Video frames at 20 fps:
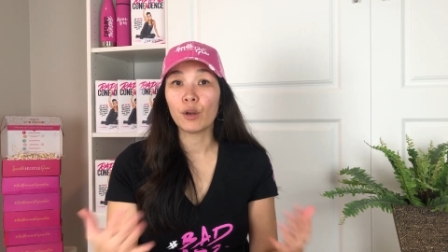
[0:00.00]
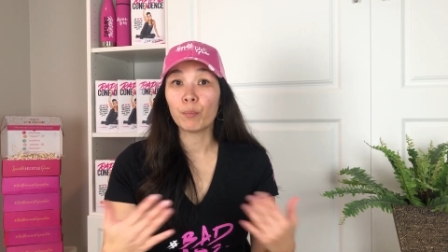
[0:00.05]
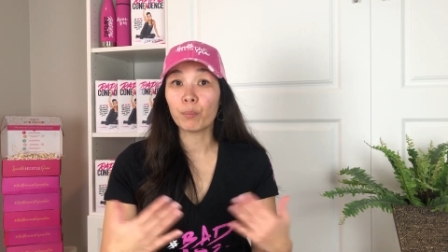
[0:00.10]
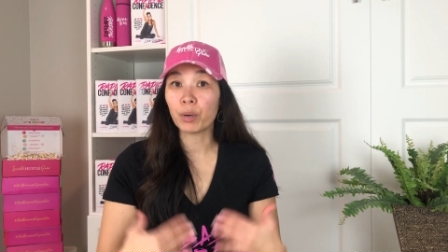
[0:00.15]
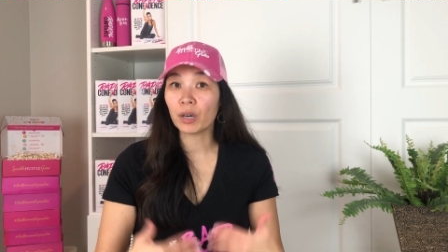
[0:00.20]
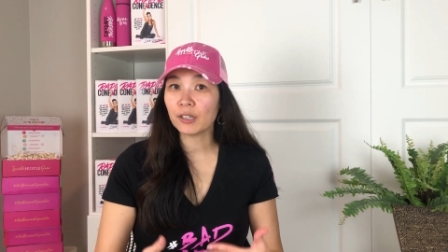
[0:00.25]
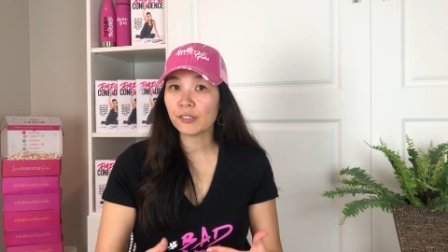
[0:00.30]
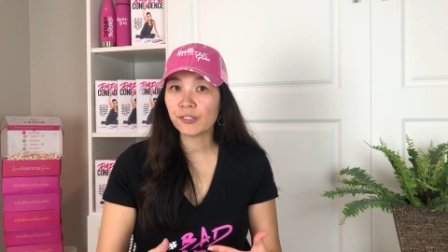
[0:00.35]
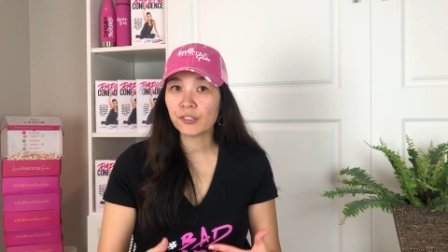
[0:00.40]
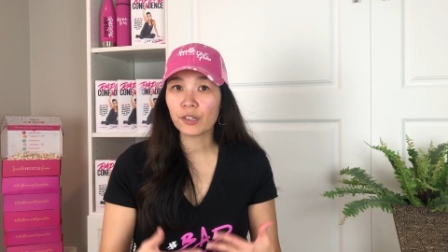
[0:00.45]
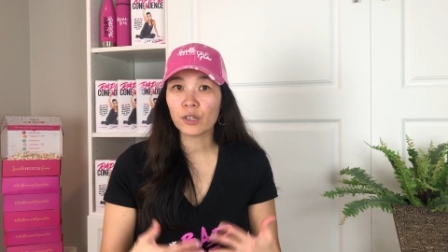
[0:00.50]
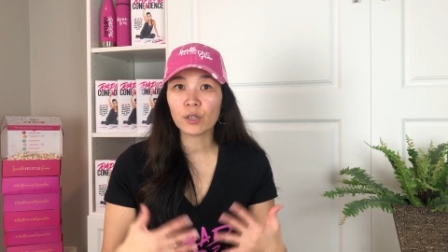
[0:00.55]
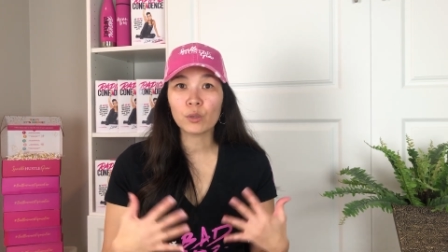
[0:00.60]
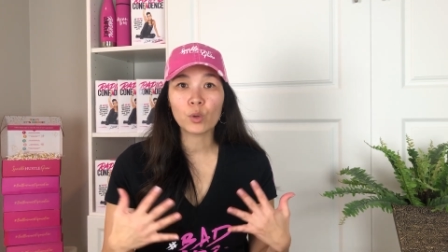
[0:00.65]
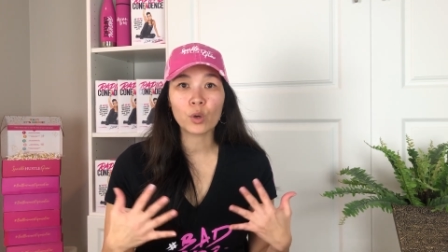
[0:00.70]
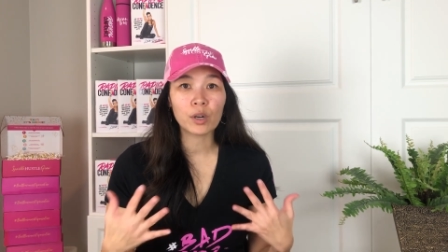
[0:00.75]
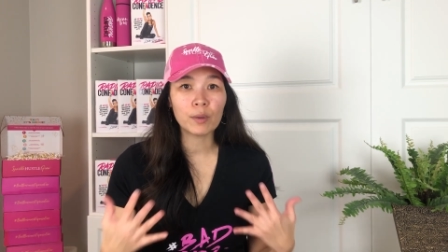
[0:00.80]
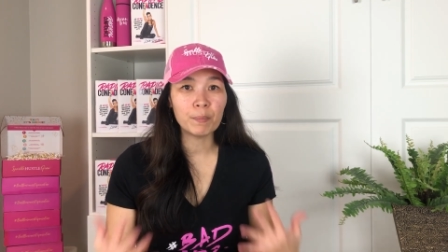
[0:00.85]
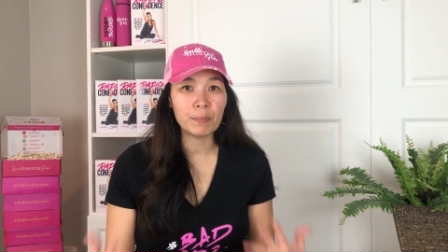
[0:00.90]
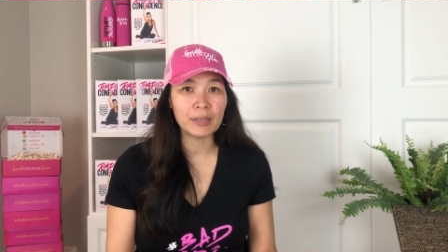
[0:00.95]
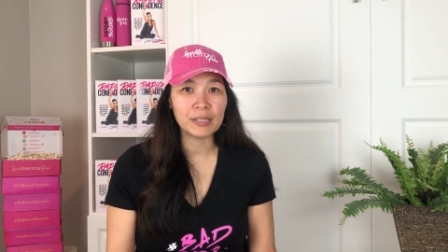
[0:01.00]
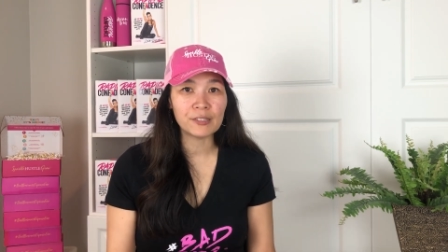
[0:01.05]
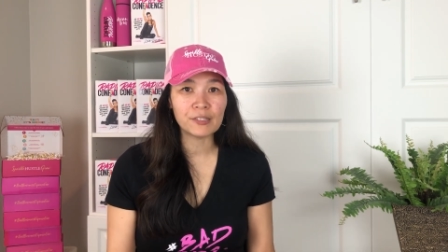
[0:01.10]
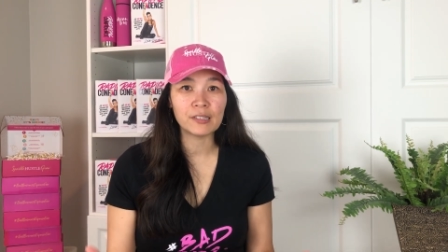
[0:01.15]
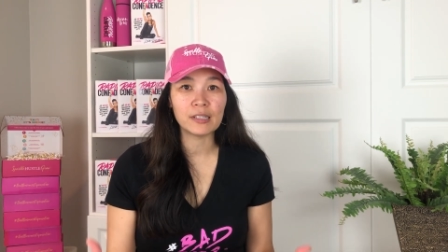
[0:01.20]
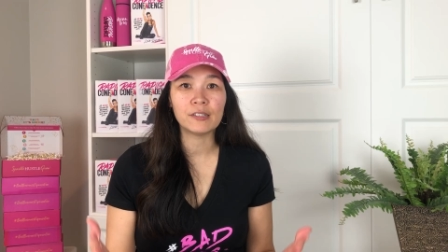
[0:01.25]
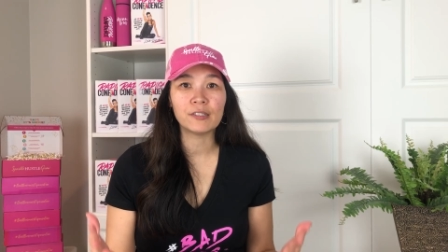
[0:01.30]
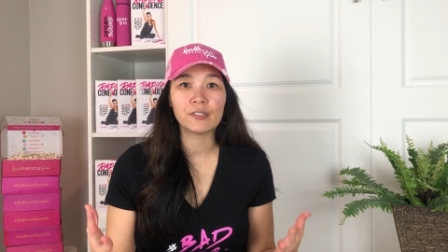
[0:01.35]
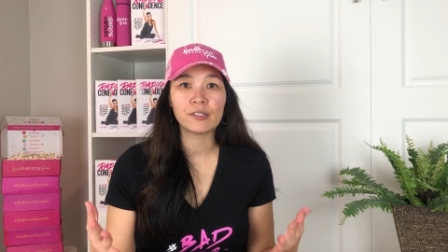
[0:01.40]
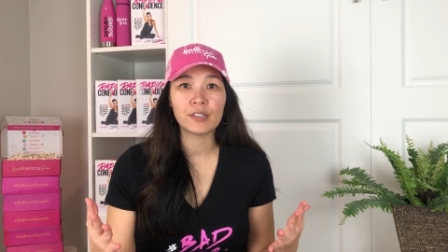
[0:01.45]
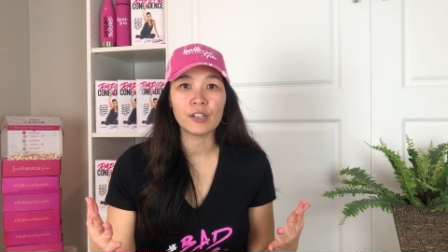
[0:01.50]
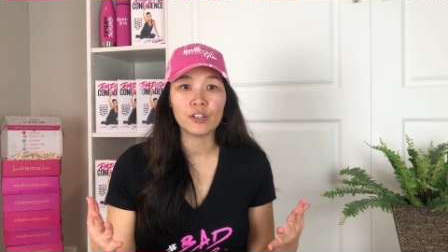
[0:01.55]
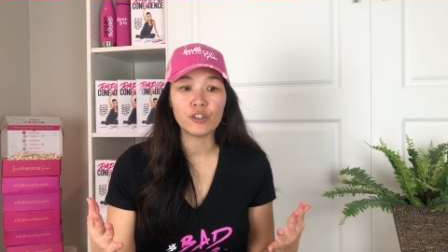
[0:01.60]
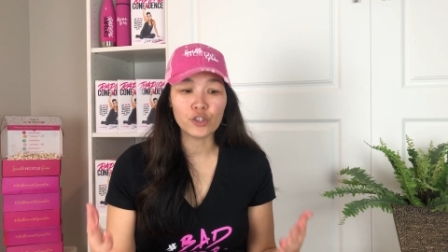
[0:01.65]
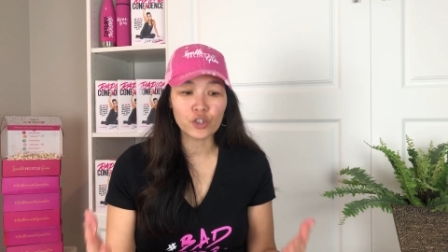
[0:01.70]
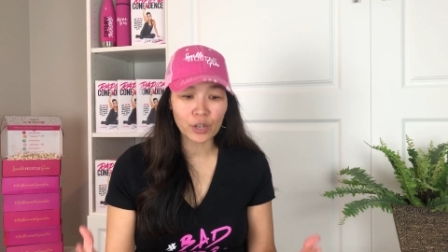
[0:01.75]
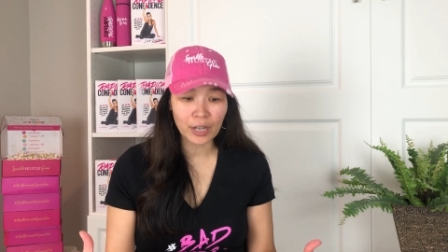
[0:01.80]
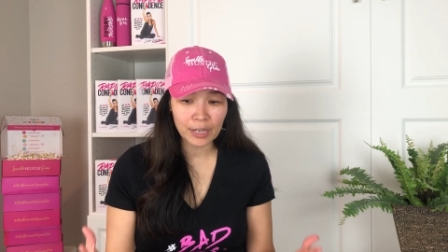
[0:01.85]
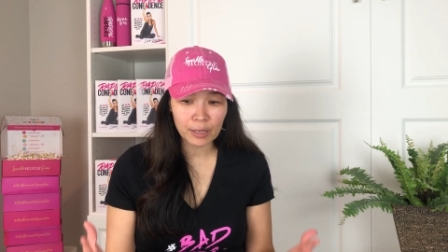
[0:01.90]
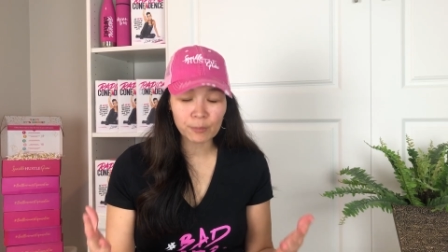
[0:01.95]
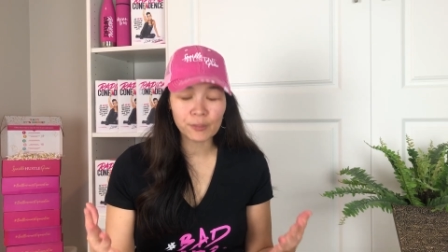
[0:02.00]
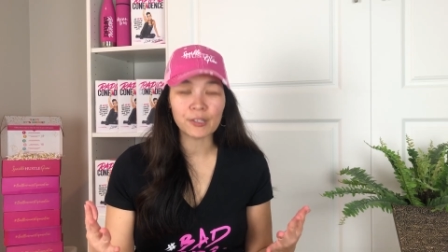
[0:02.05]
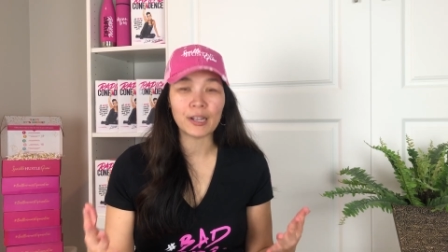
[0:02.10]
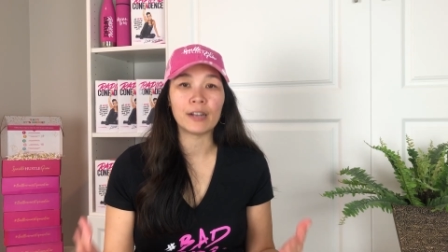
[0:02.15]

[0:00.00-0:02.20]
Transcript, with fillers: personal or business dreams